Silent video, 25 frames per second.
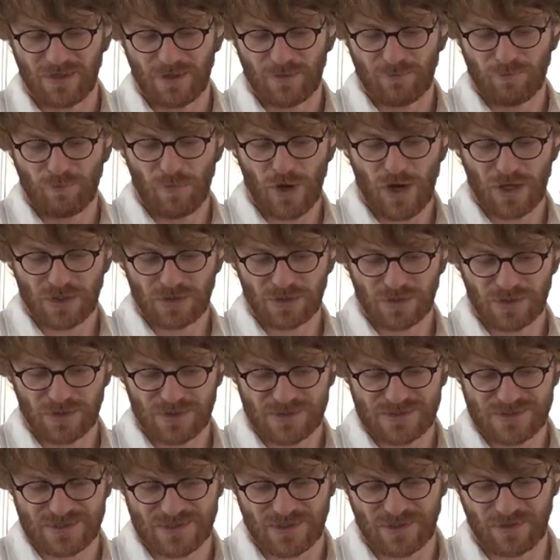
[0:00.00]

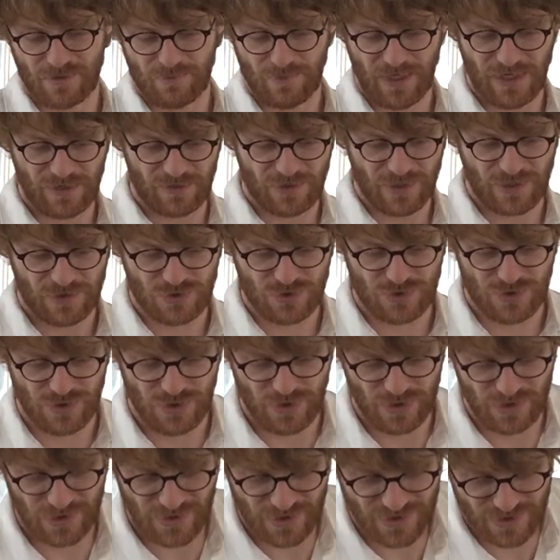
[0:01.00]
models,
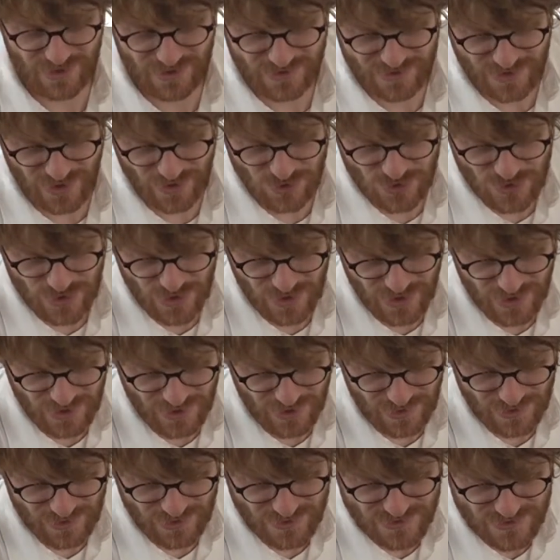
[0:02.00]
bidirectional
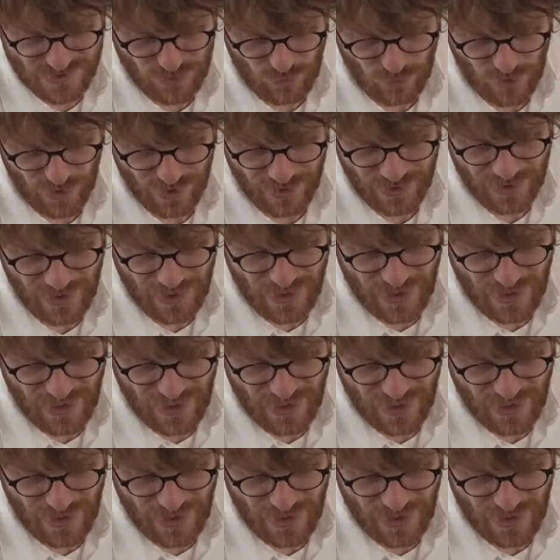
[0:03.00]
attention, and so on,